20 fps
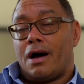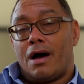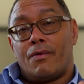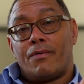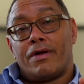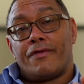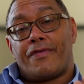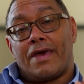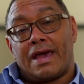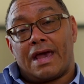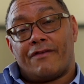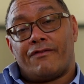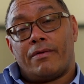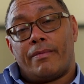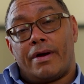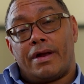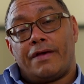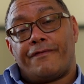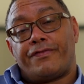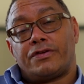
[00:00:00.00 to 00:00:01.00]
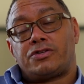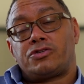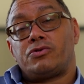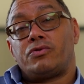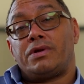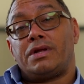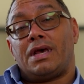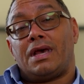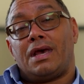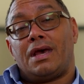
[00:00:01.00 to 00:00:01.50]
I want to thank everybody for
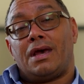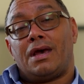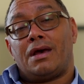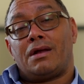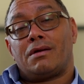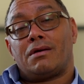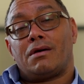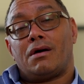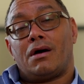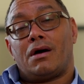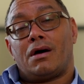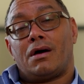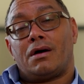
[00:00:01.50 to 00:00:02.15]
tuning in.